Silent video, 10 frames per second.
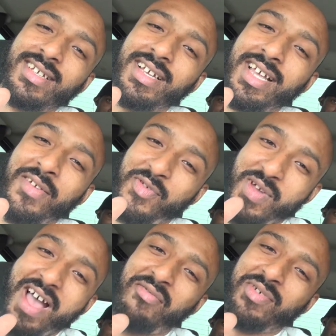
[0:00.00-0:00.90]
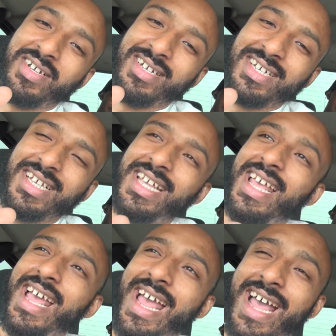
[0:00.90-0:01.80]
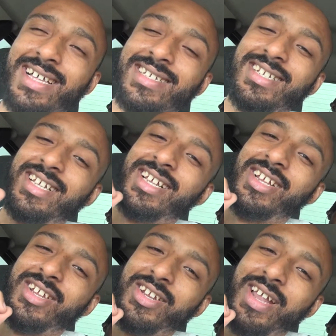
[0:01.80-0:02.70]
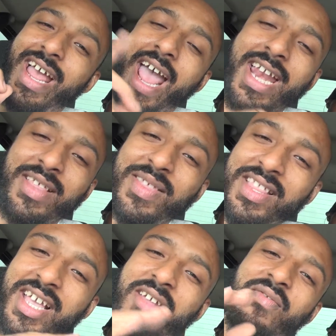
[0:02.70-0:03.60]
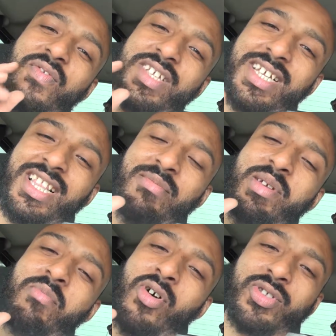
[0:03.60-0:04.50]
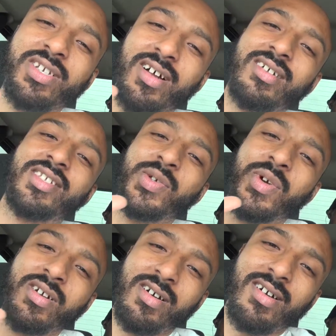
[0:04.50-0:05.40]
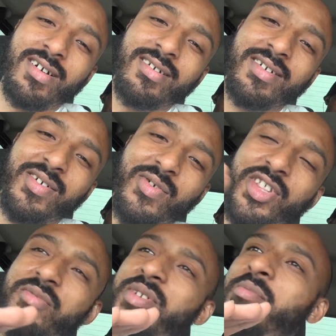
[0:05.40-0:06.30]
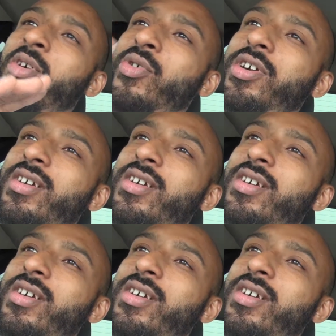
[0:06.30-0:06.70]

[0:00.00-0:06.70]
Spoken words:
if you have one, has anything that can physically be bolted onto a car, whether it be motor,